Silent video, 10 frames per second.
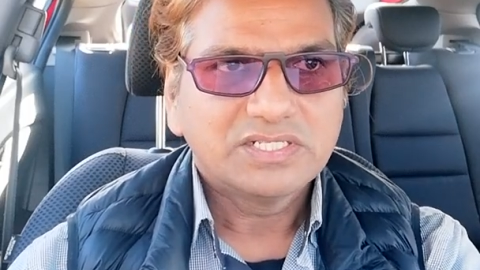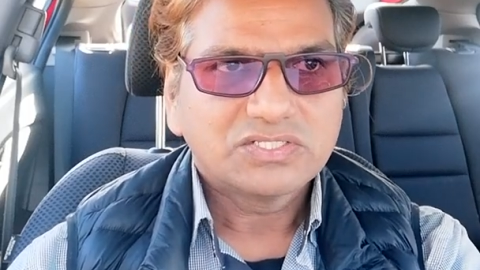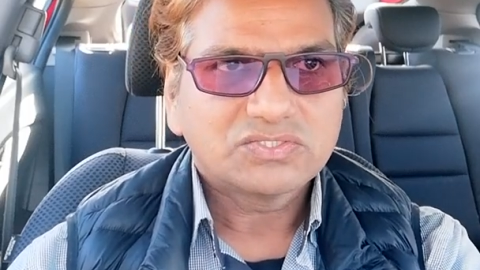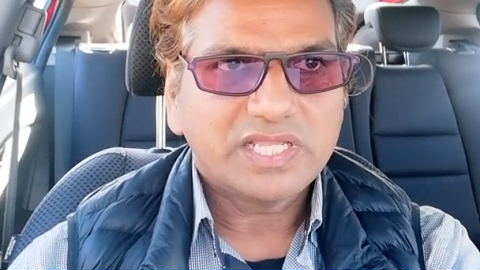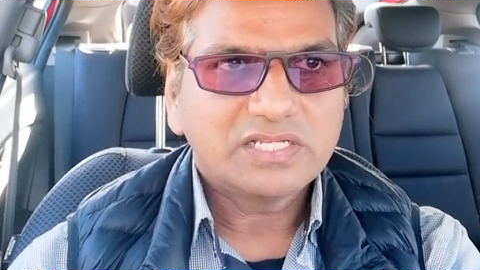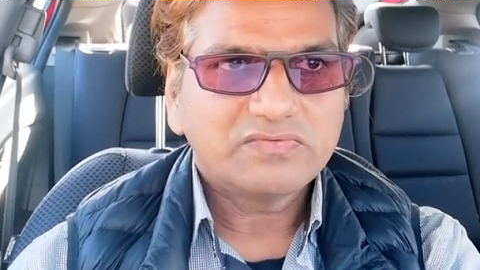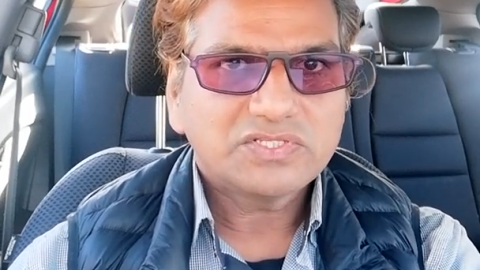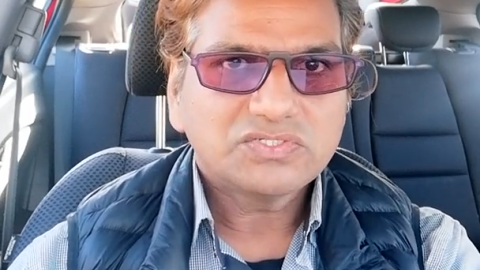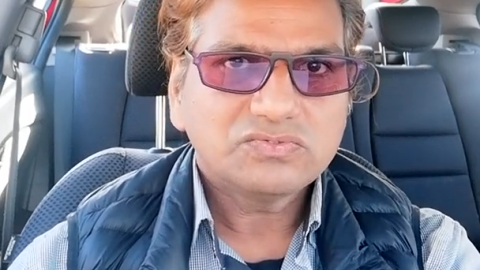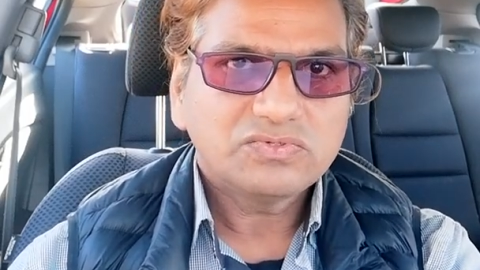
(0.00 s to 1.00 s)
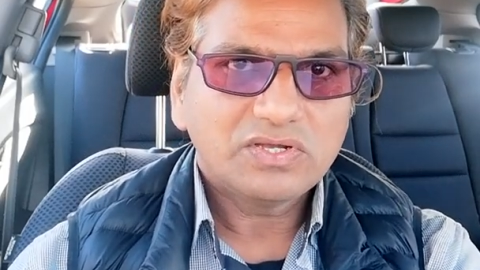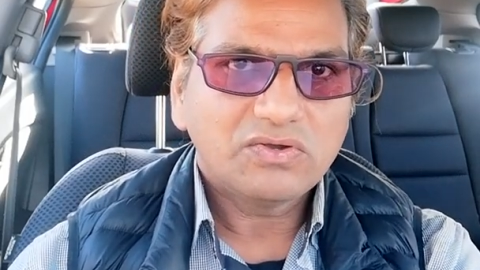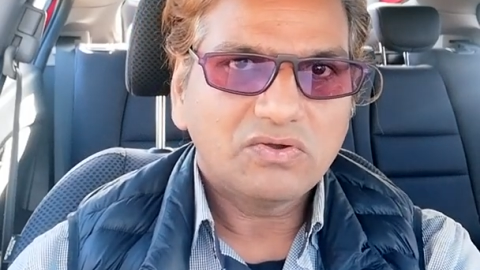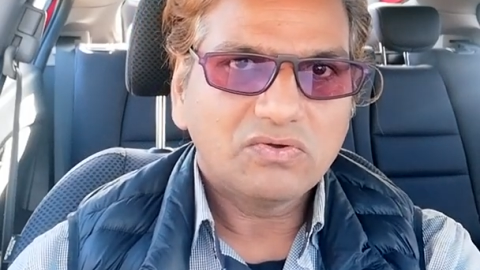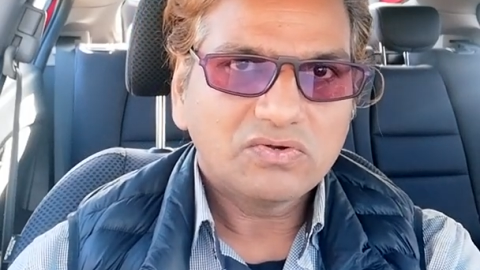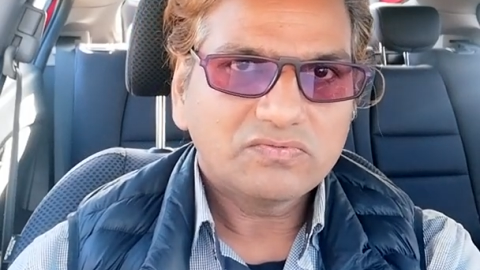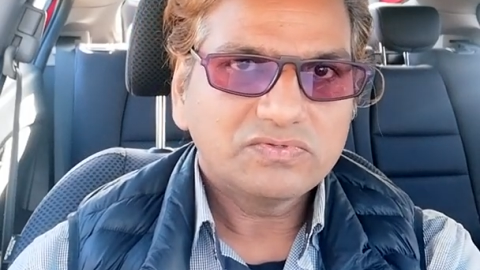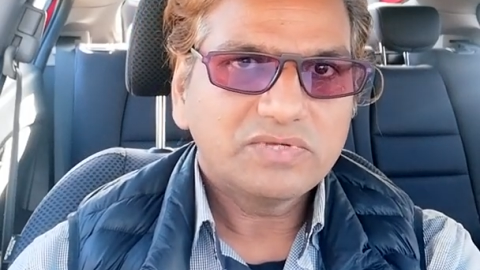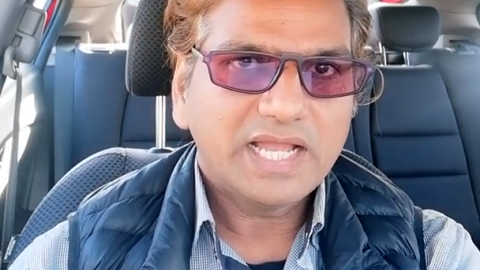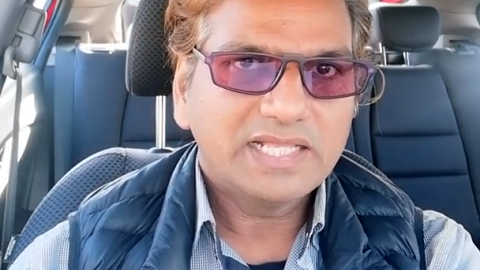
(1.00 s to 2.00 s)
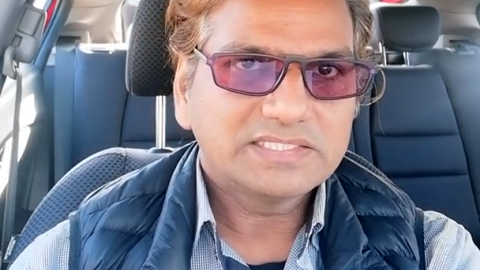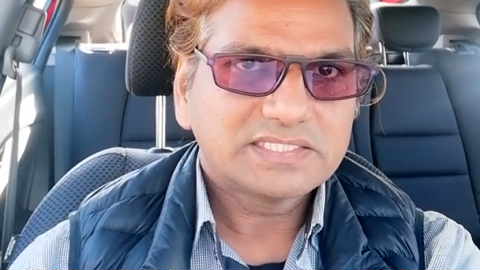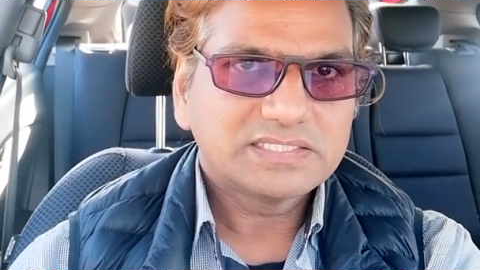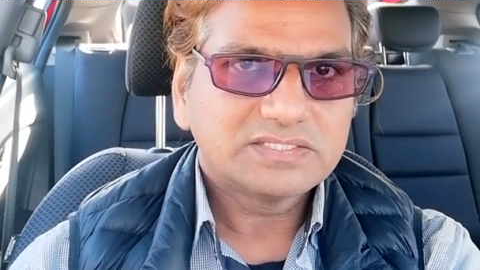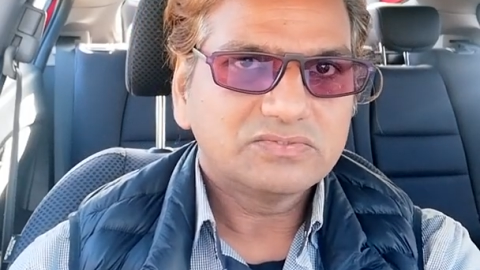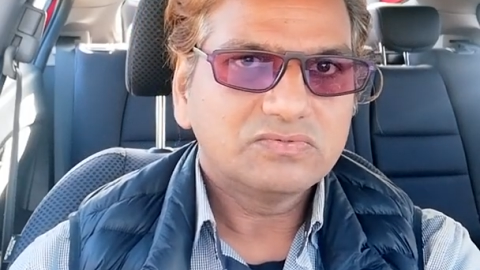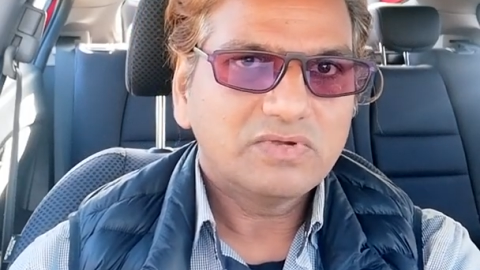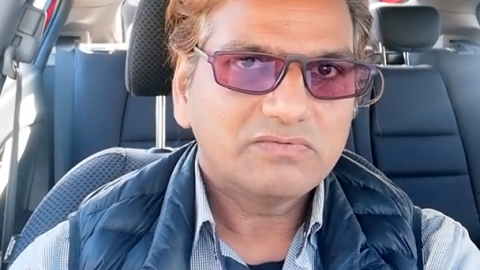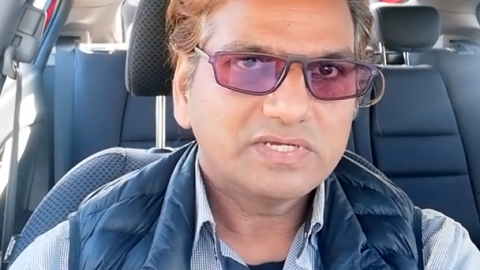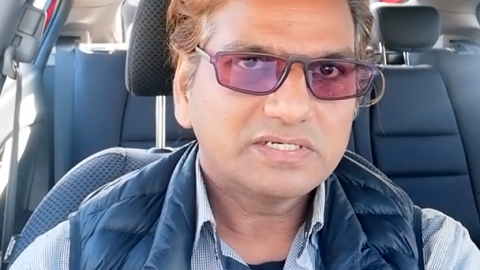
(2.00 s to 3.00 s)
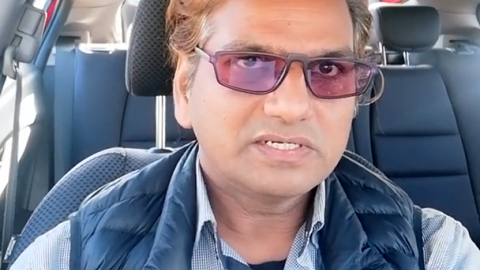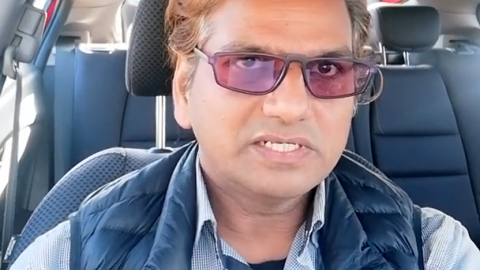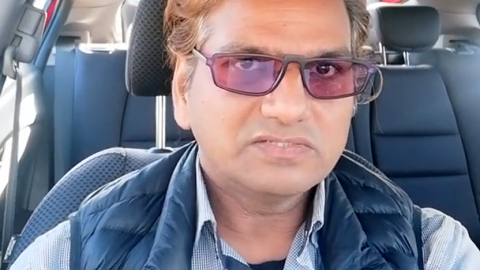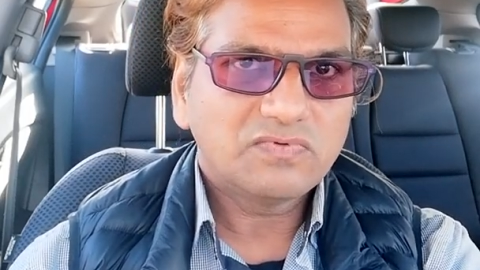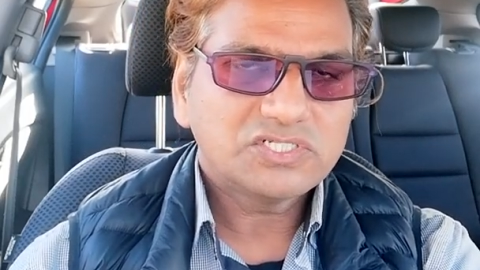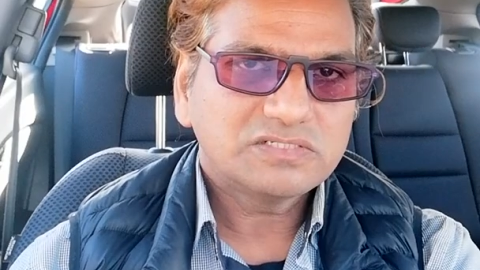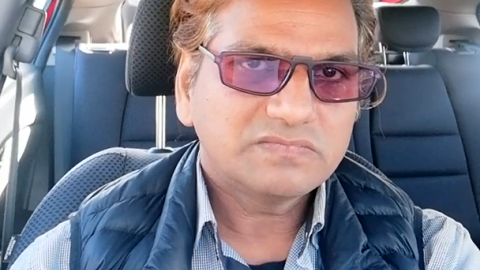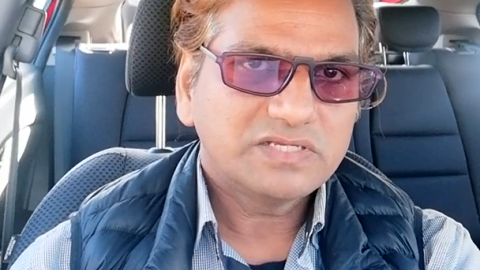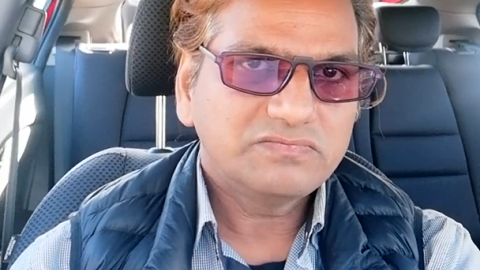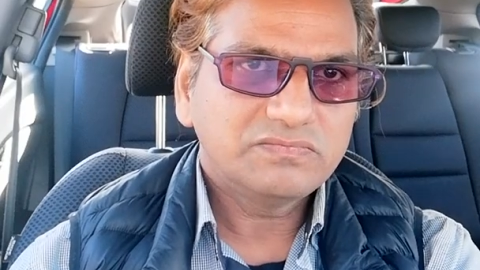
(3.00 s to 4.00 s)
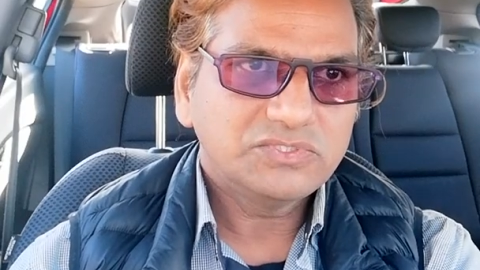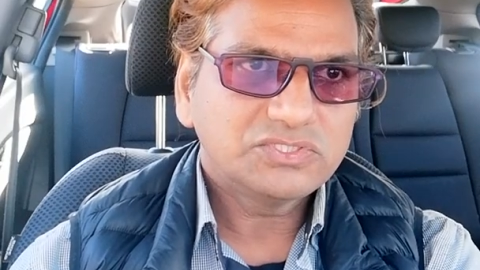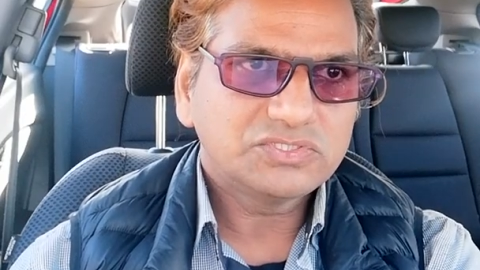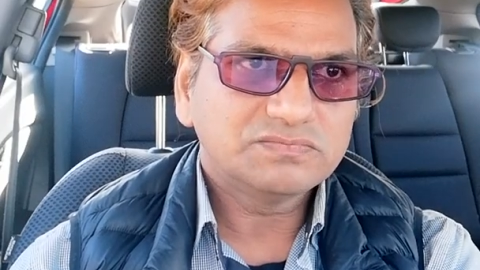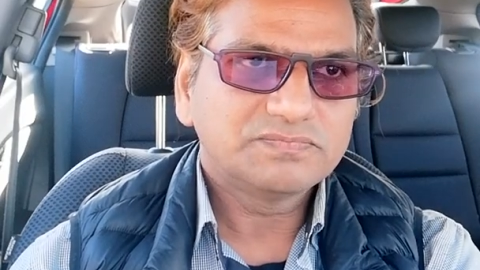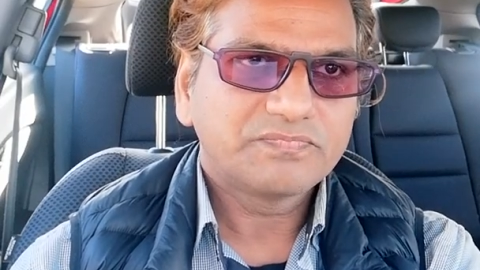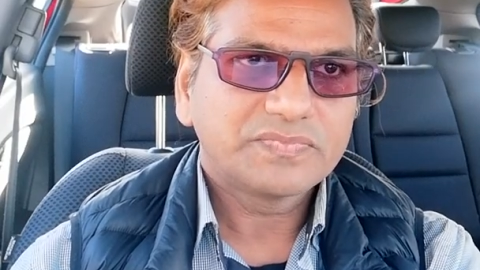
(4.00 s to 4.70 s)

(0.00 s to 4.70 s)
So I request you, all of you guys, whoever is watching my YouTube,